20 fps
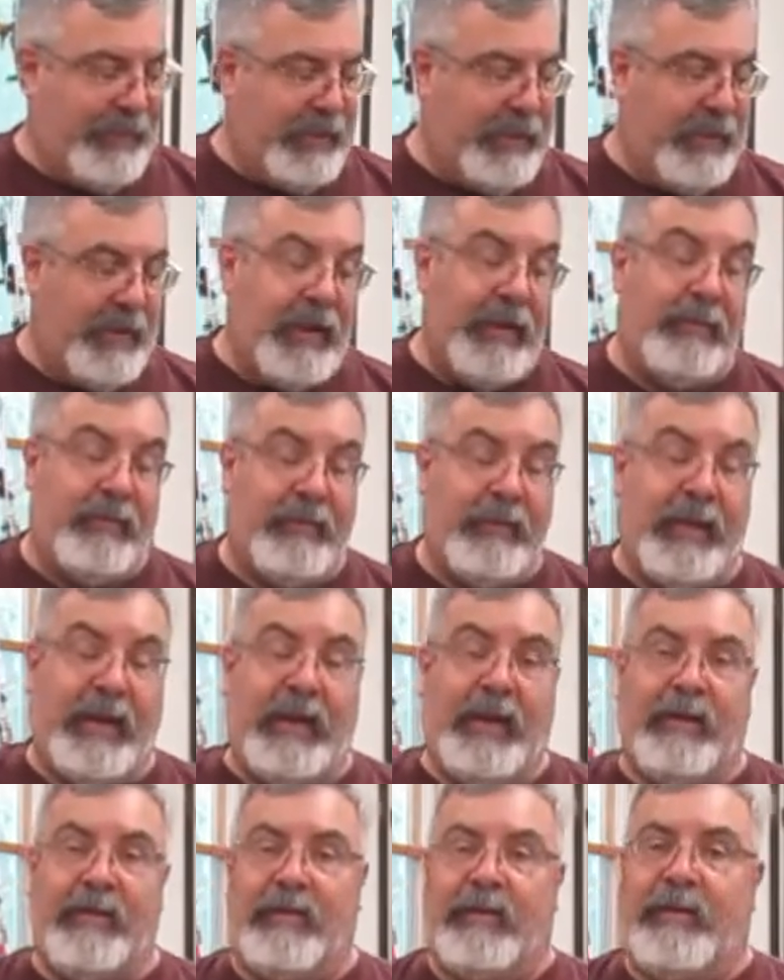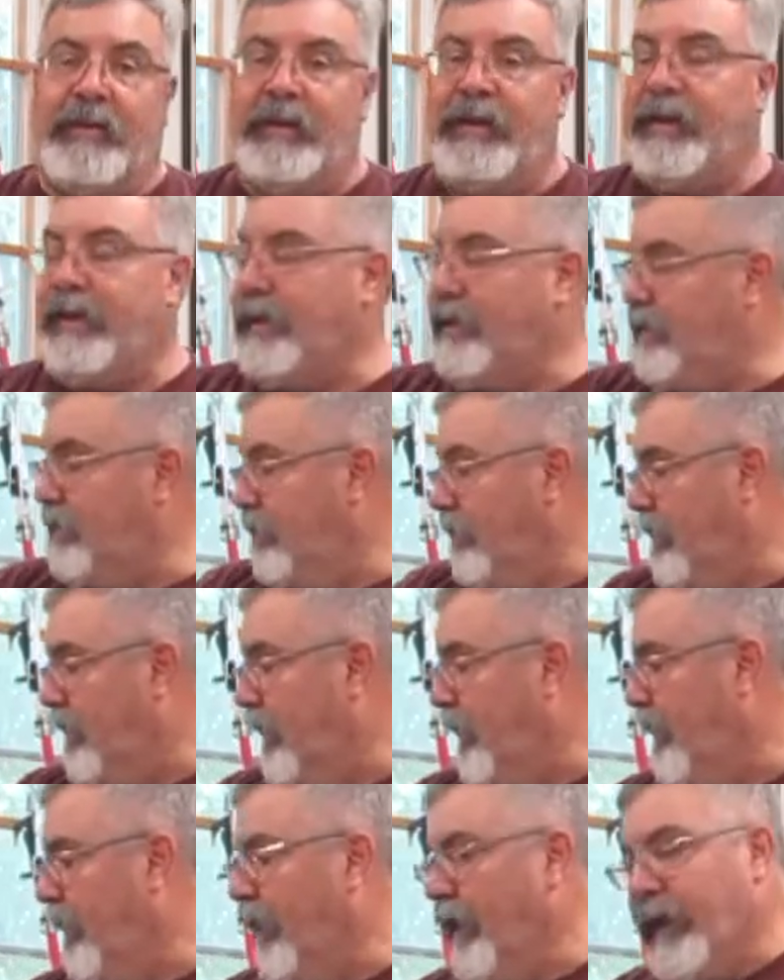you know, it's sander can get you,
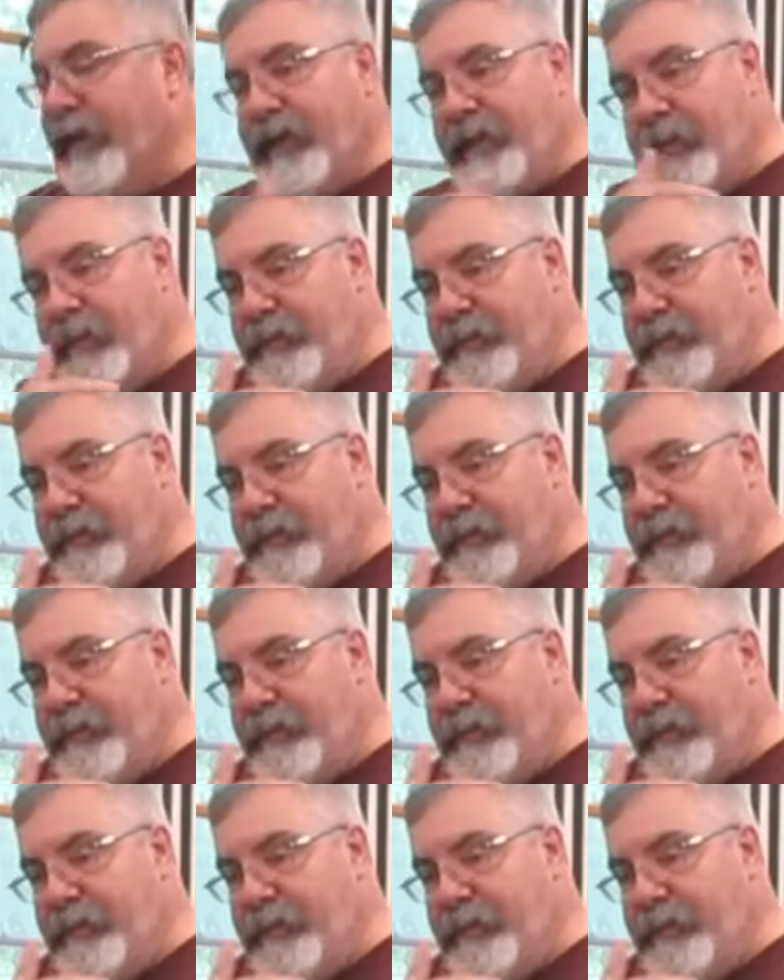okay? Let me